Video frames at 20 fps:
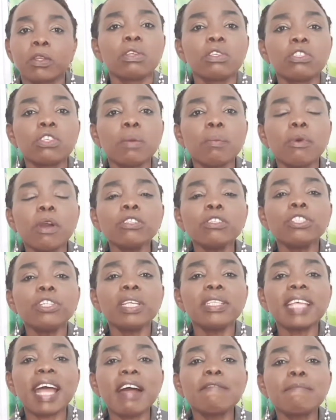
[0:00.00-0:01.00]
Some
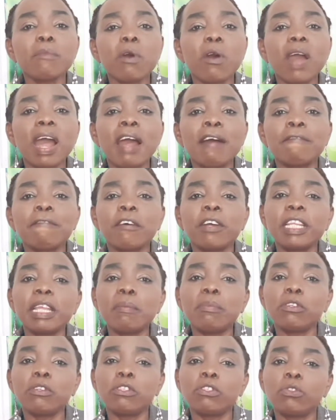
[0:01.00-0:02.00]
countries have more
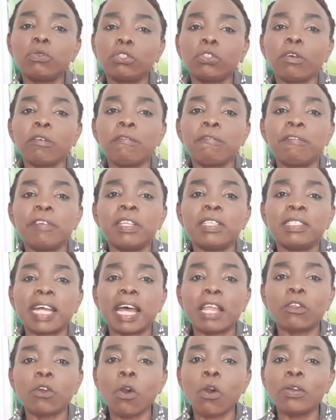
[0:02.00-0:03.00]
affordable tuition fees
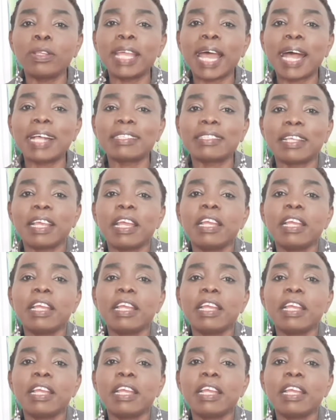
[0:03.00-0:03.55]
than others,